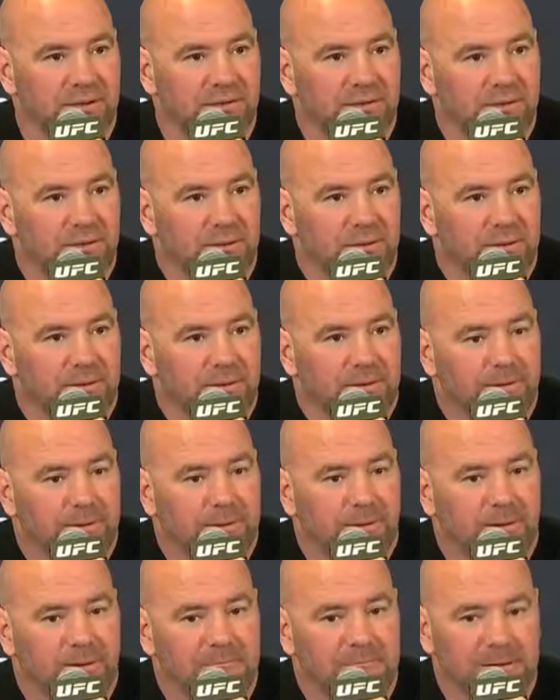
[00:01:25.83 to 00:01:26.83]
So
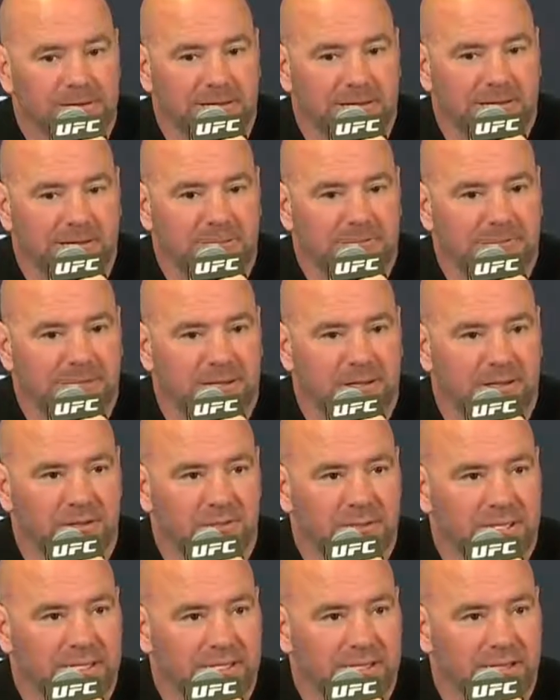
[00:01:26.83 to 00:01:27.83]
um, I'll let him tell
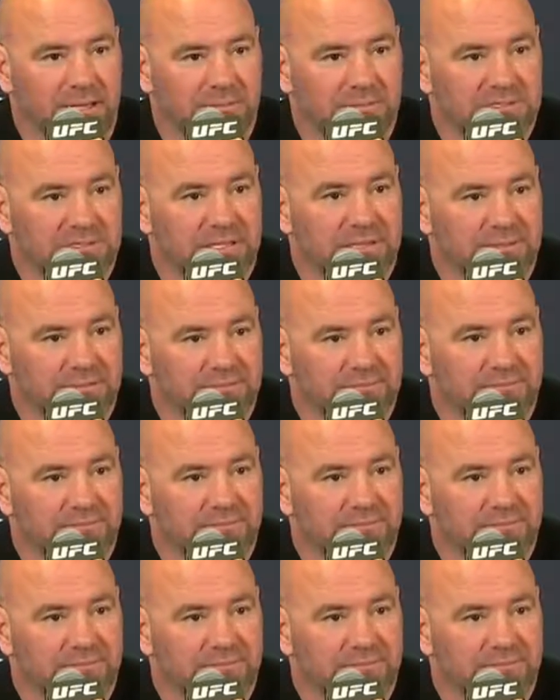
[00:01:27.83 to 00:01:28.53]
you when he comes in.